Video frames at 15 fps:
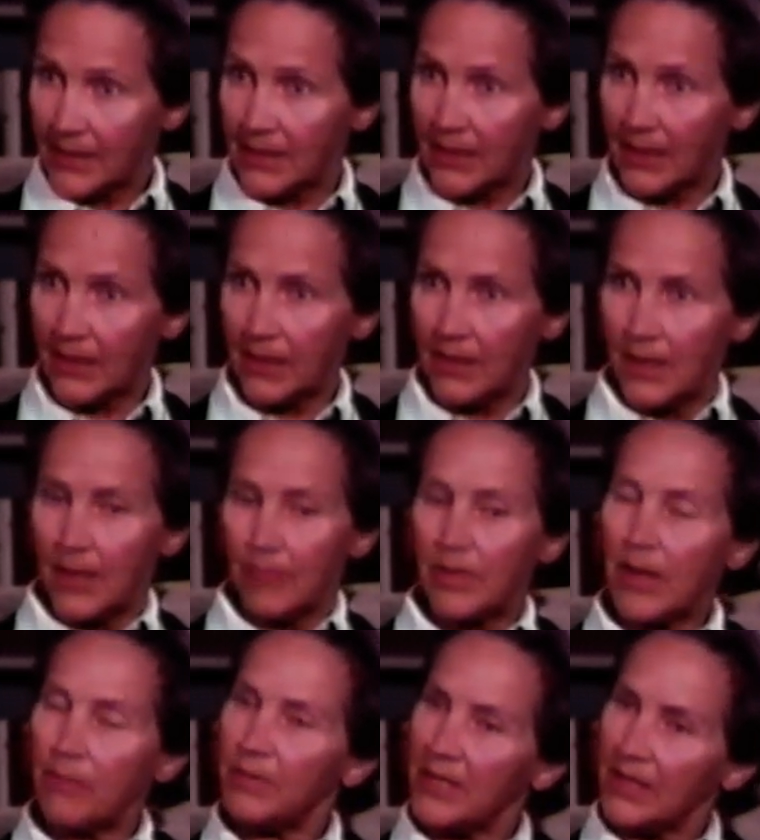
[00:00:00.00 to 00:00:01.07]
Oh, yes, why
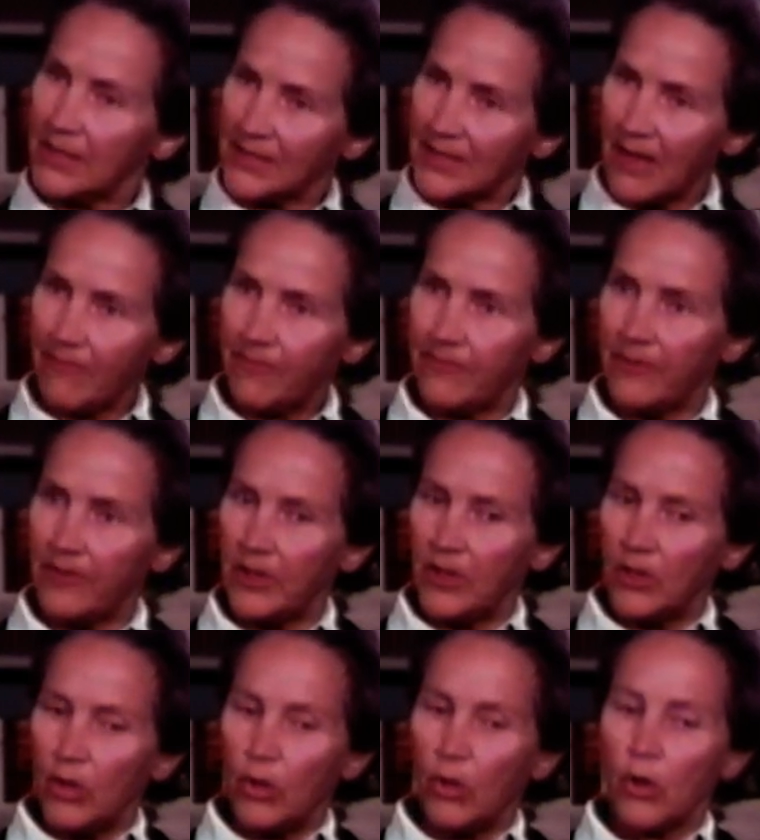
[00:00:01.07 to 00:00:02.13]
not? I mean, as
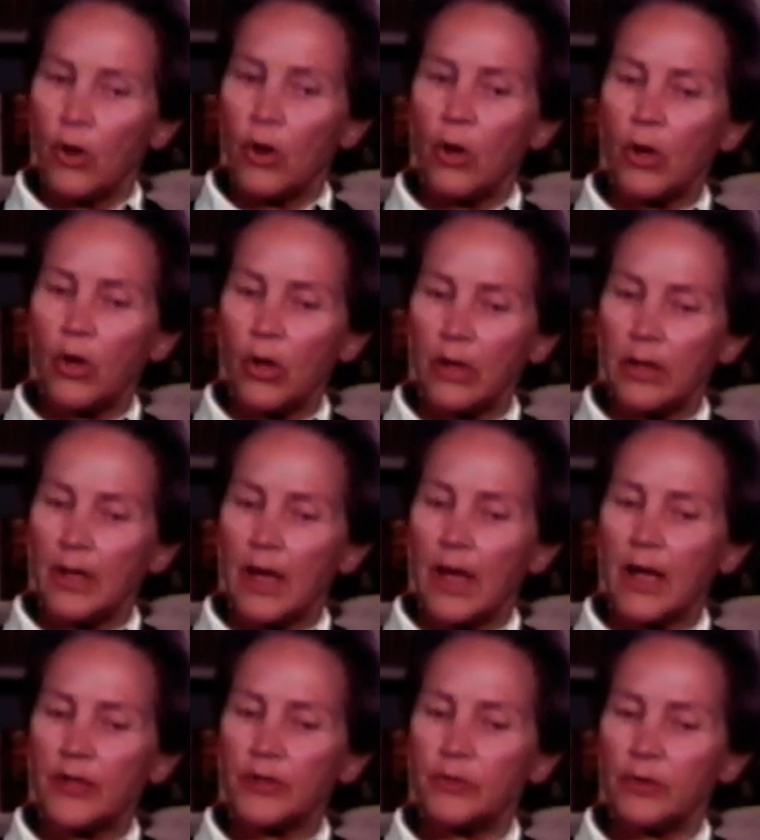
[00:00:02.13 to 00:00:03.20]
soon as they get
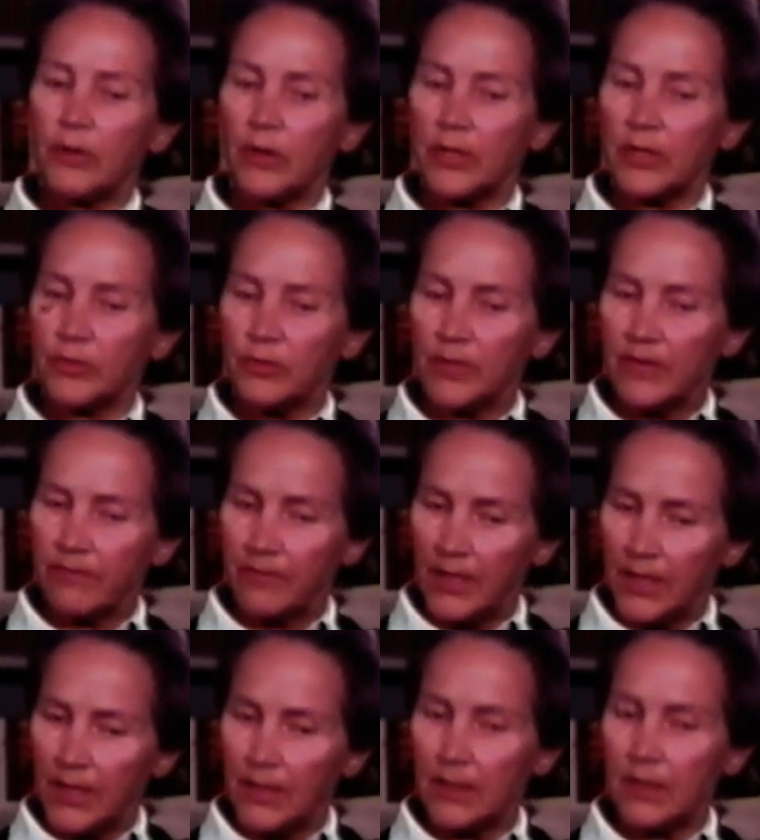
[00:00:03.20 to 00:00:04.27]
somebody
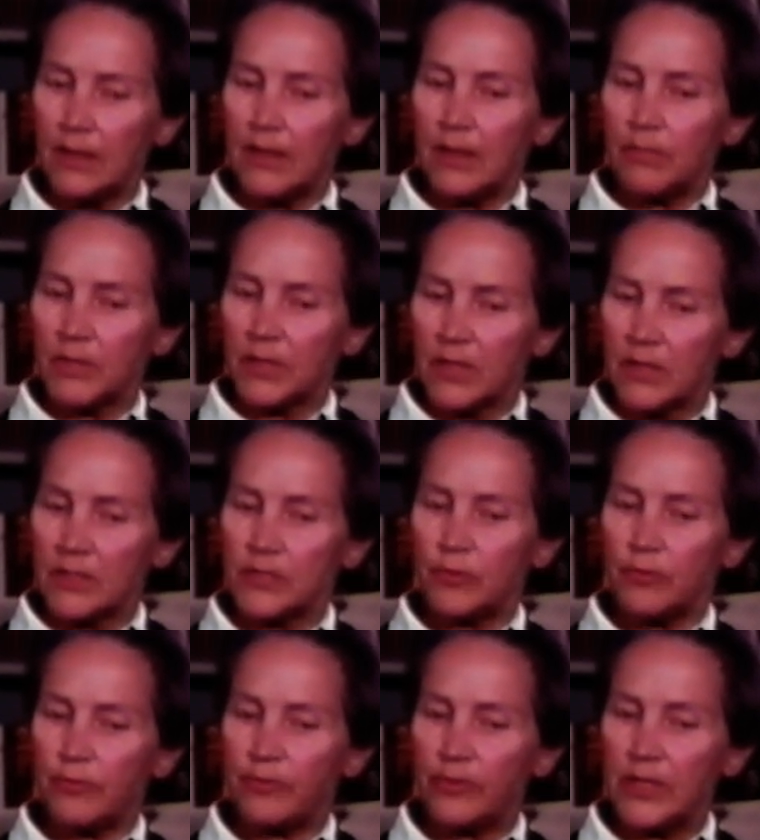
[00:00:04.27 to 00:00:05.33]
high up, or
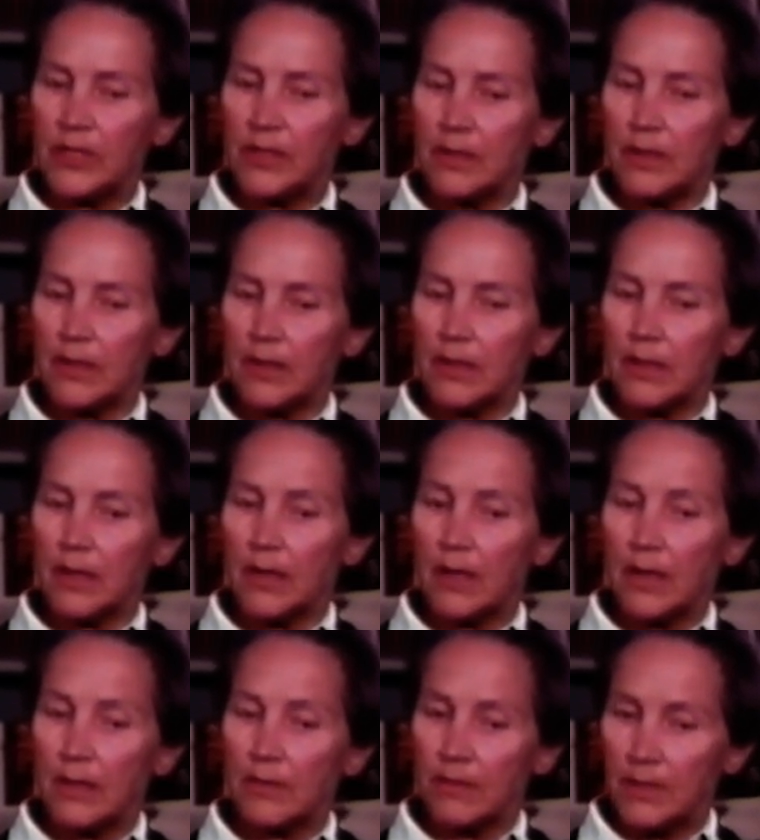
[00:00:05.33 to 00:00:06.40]
it needn't even be
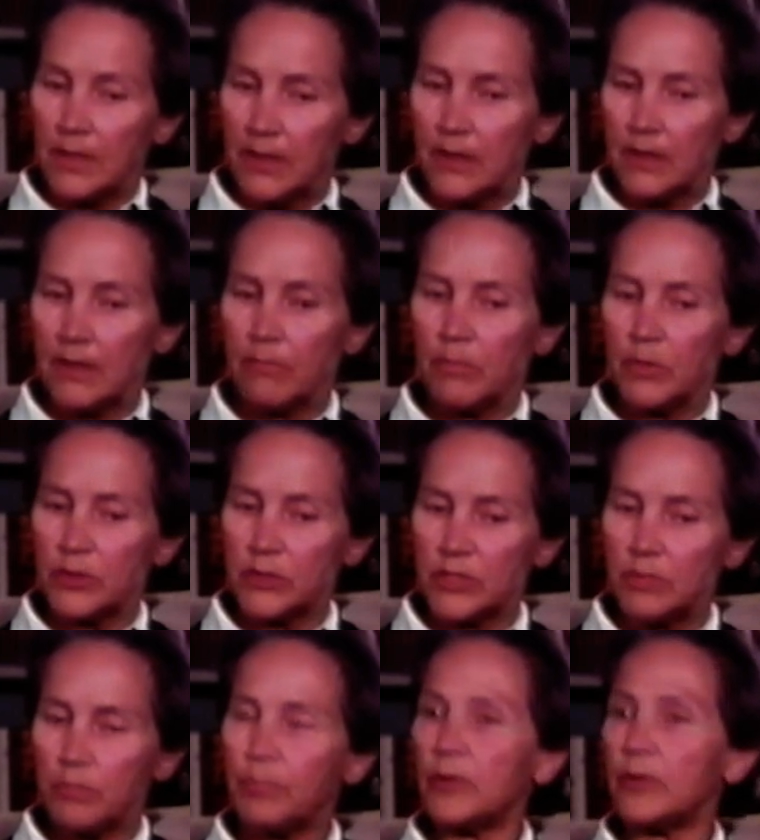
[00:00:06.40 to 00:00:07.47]
somebody high up, it
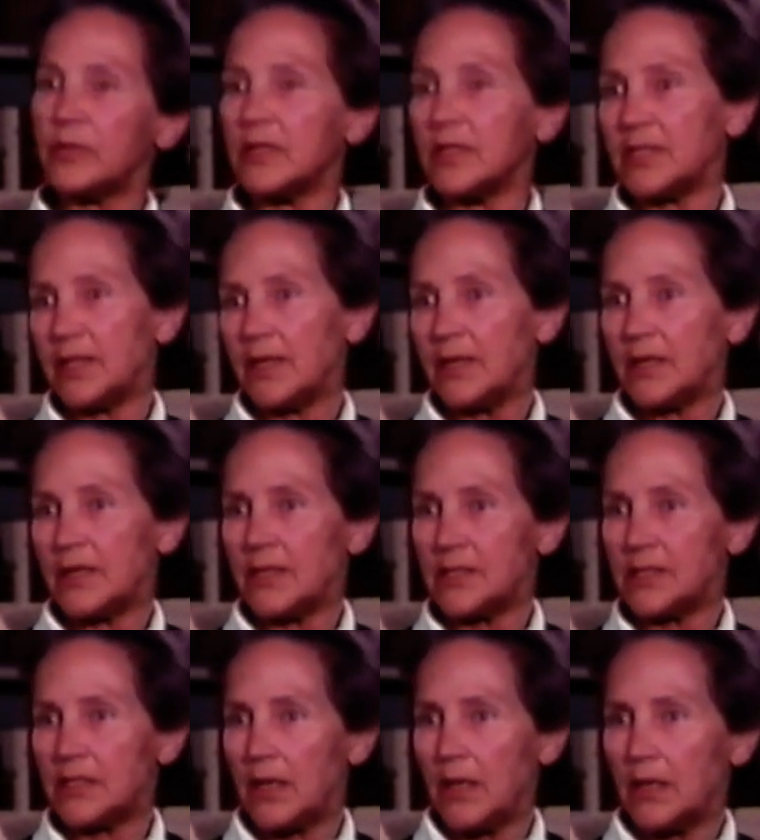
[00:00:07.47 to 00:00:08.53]
could be
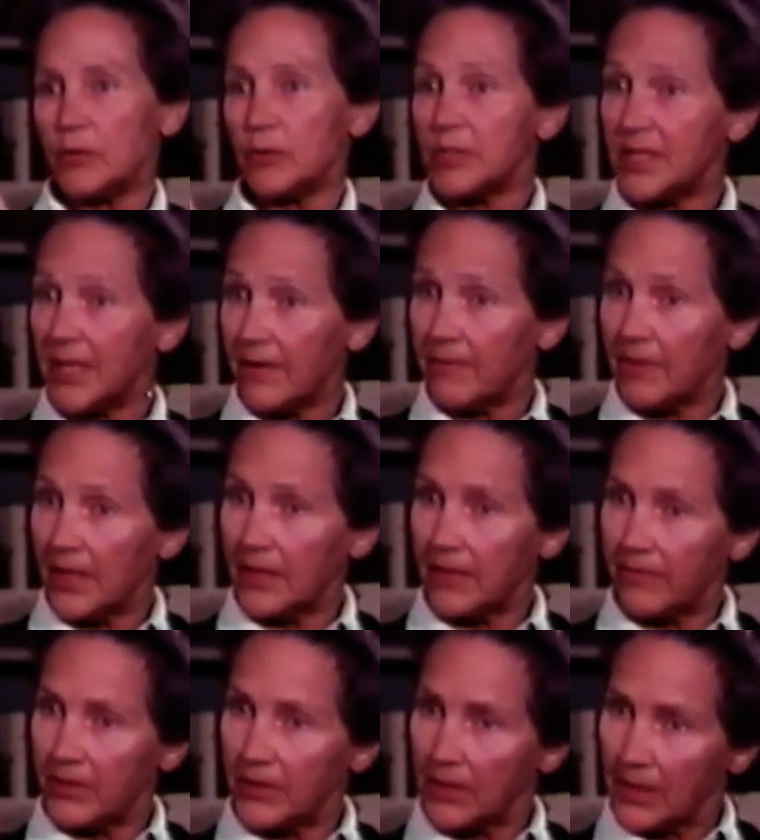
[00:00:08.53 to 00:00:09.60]
a class of
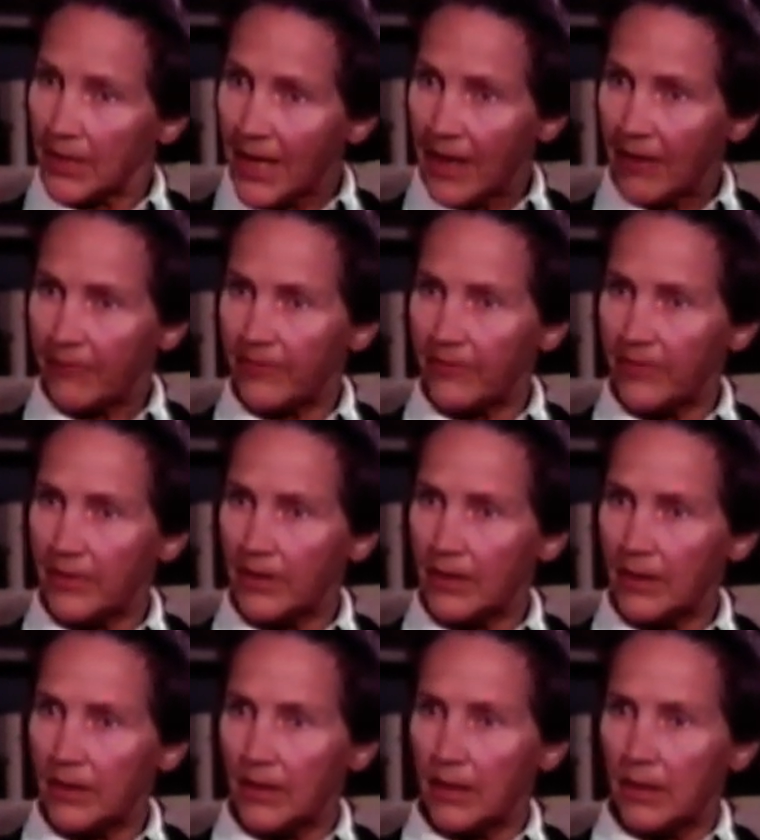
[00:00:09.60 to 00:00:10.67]
children or
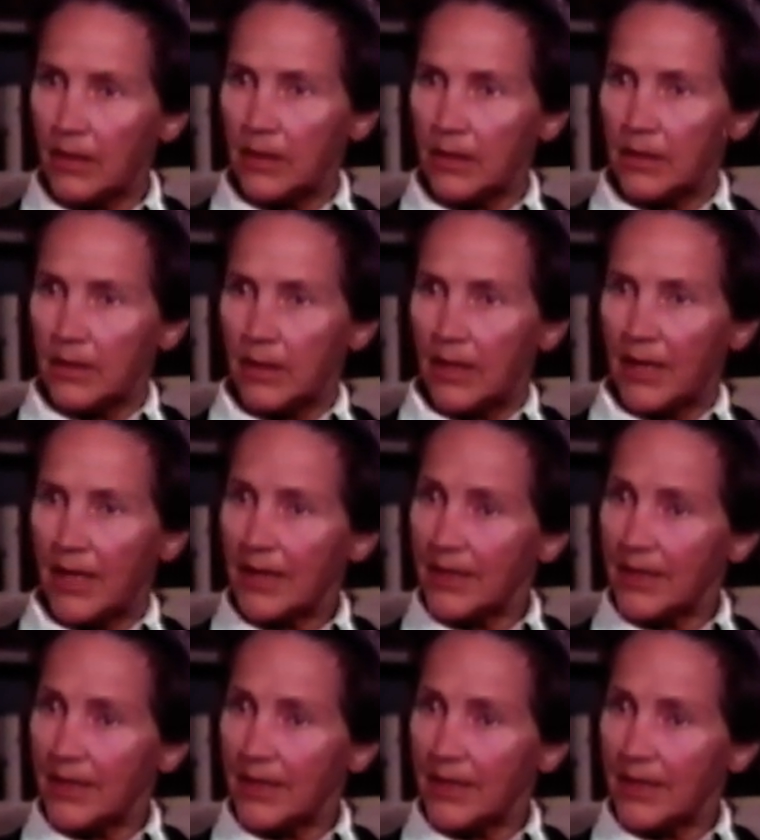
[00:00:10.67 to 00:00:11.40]
whatnot. I mean, what